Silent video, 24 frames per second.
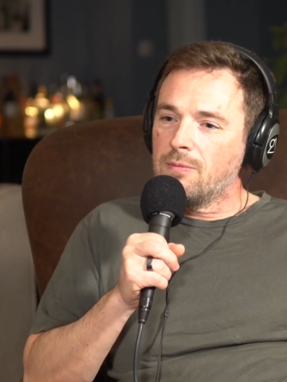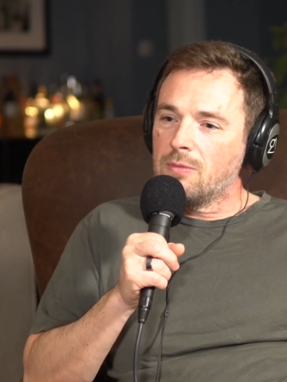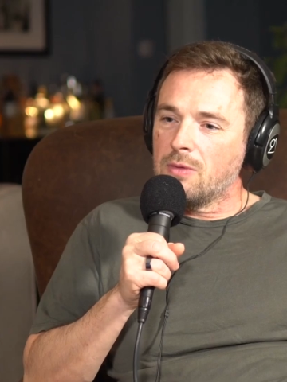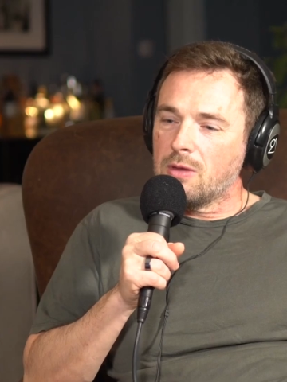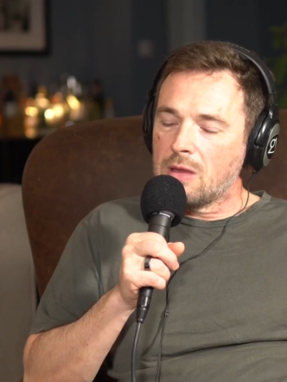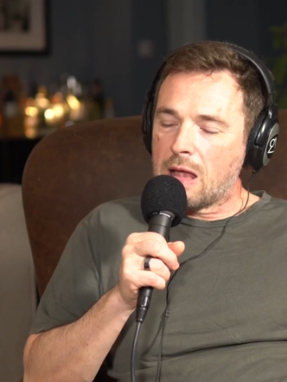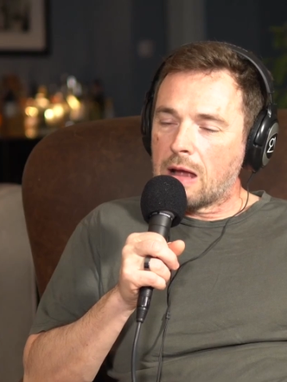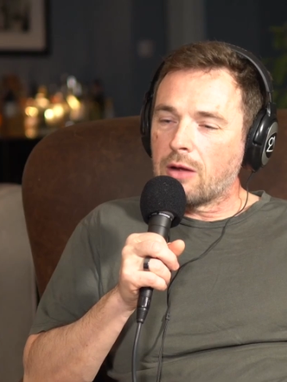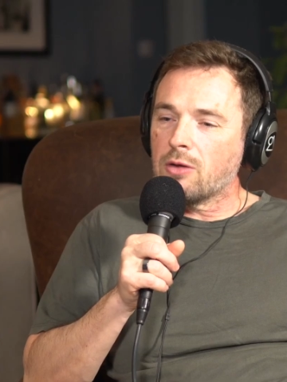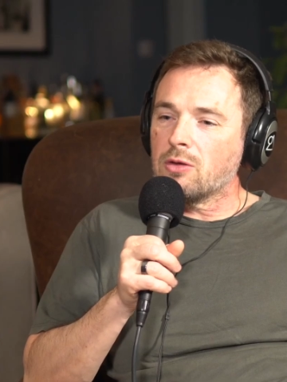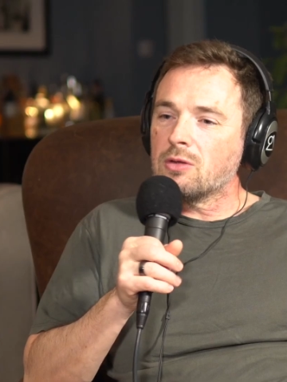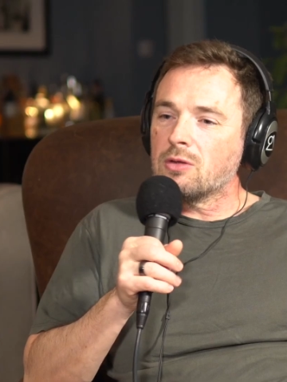
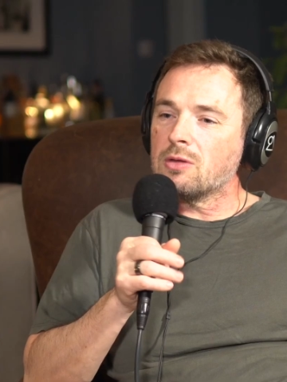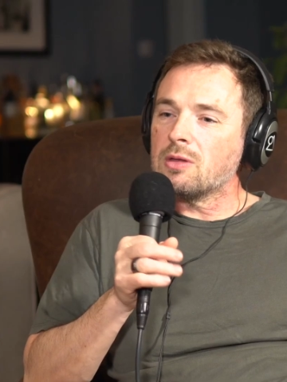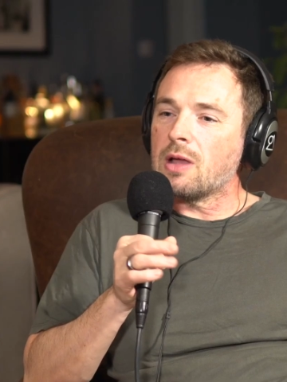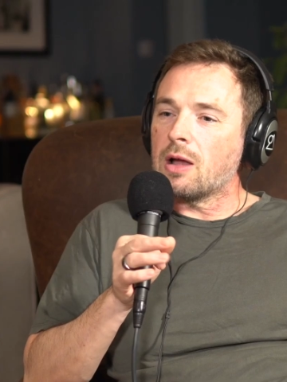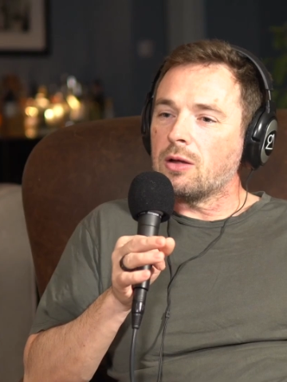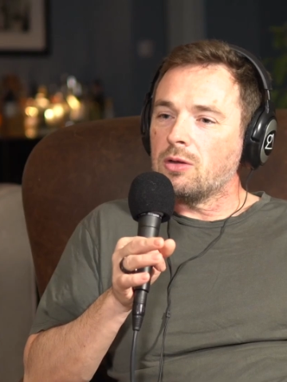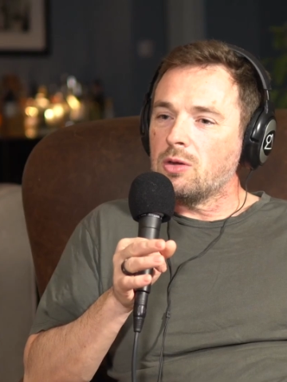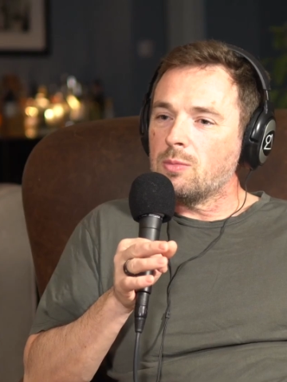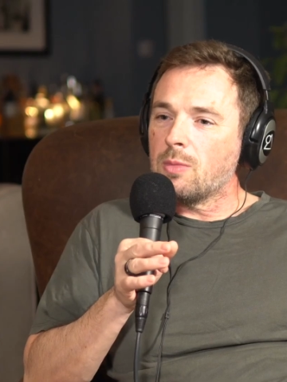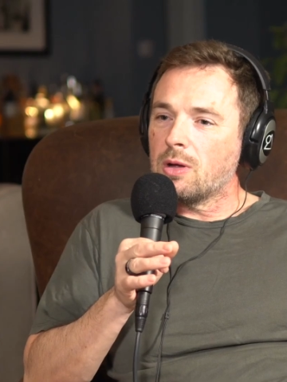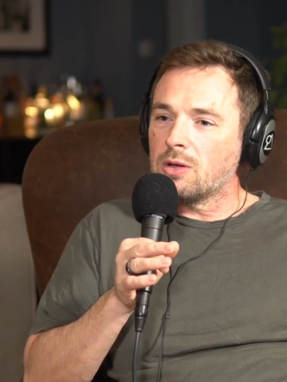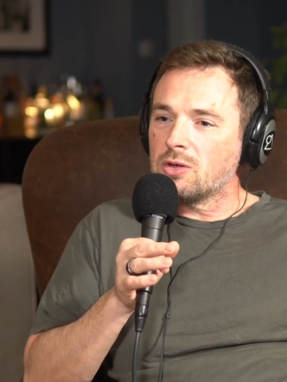now
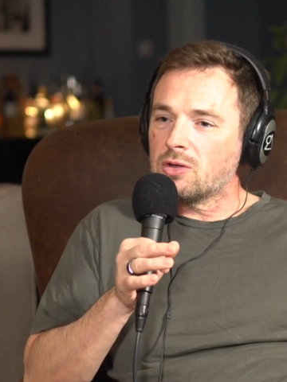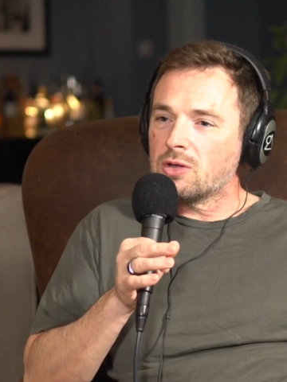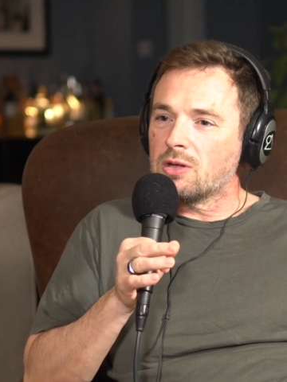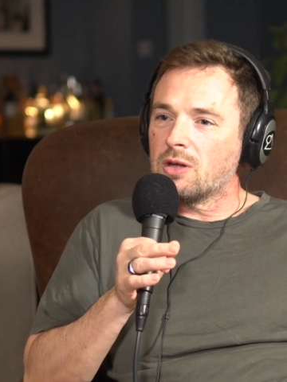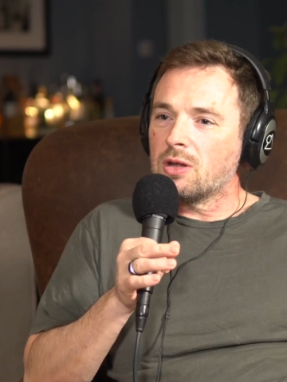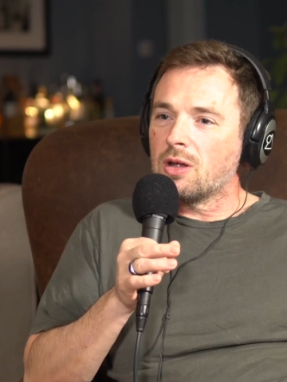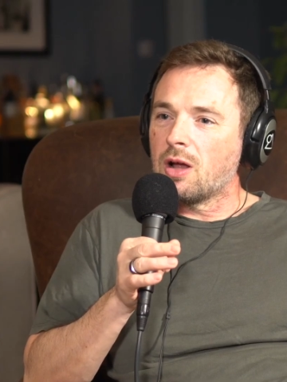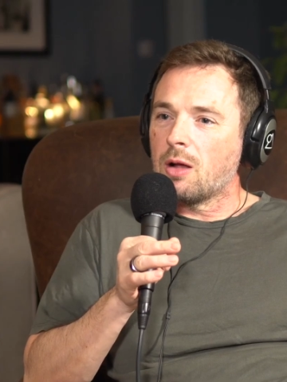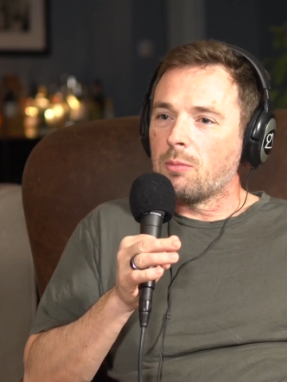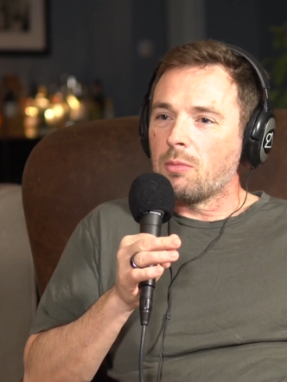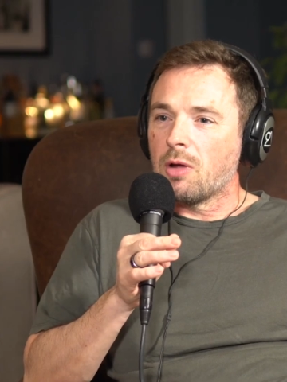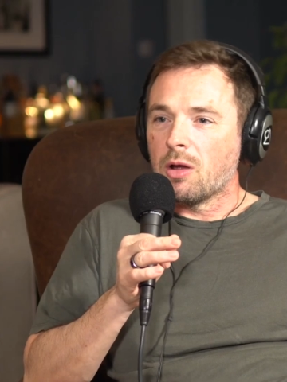you mention
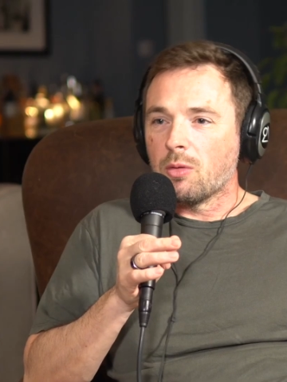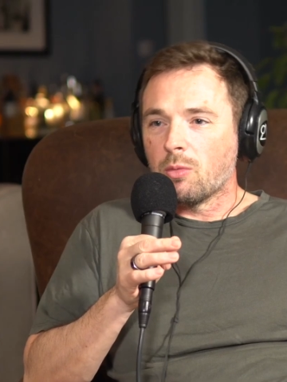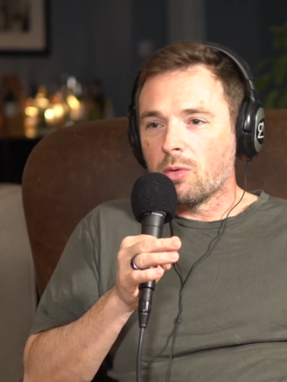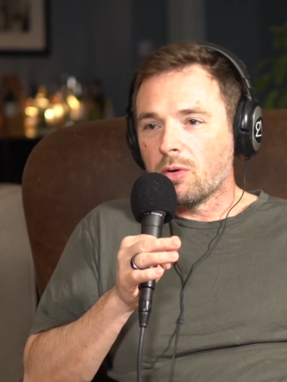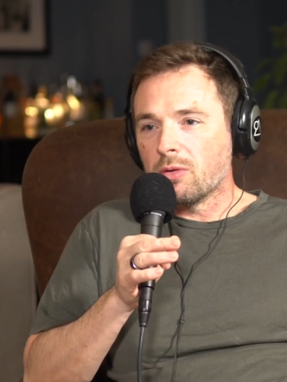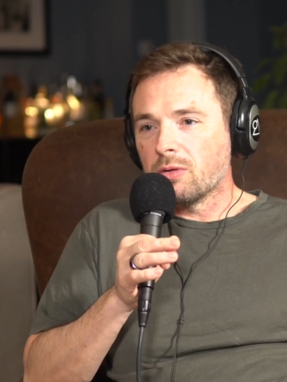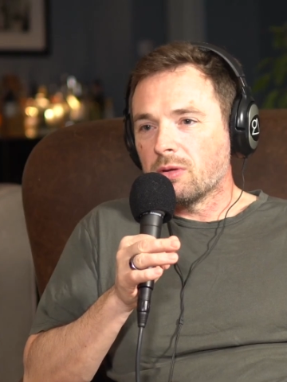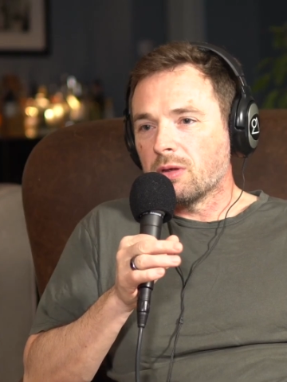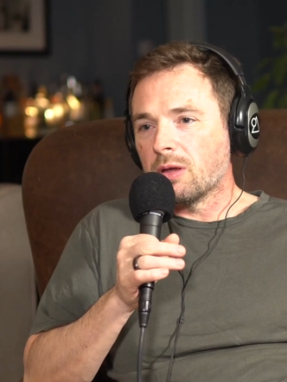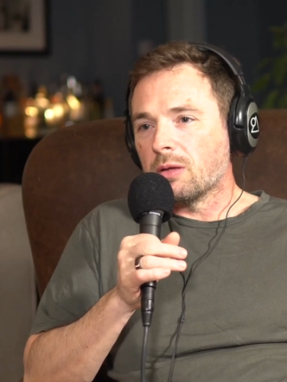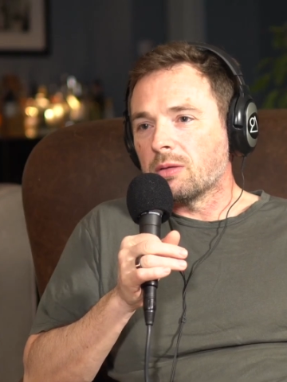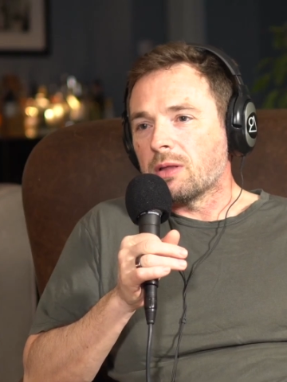it, I'm like, well,
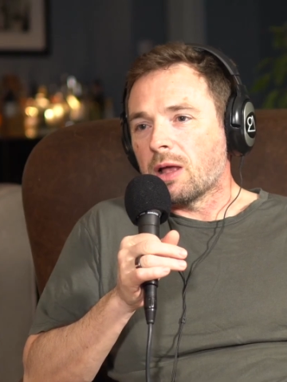yeah,